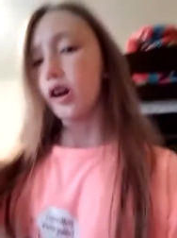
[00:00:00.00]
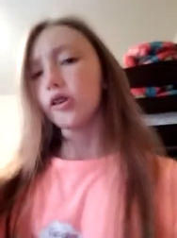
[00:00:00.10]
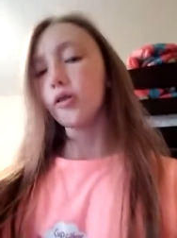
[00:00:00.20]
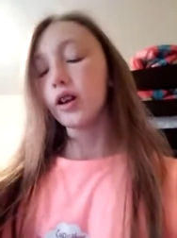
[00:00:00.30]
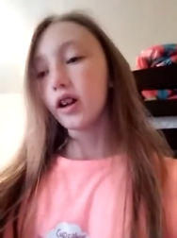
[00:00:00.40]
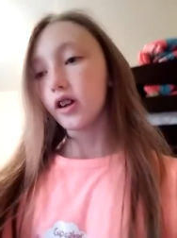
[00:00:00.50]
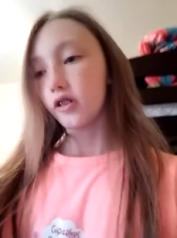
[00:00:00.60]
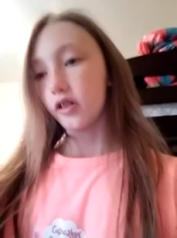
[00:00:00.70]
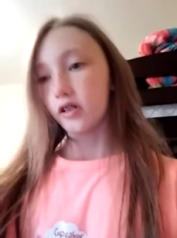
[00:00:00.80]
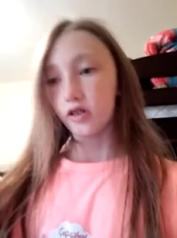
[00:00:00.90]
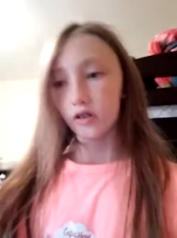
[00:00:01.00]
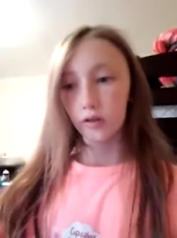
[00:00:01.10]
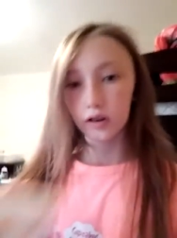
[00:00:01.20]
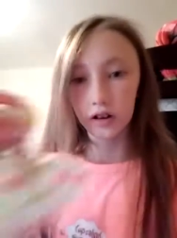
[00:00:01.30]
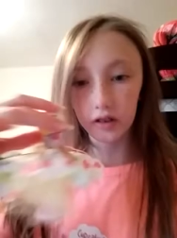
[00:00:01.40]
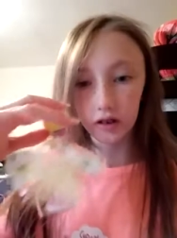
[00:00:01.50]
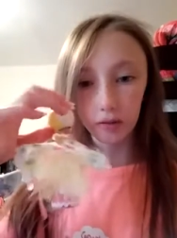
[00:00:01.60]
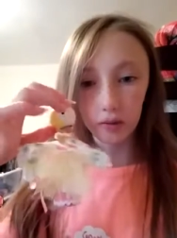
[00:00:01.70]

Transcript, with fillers: I just wanted to show, show you guys this.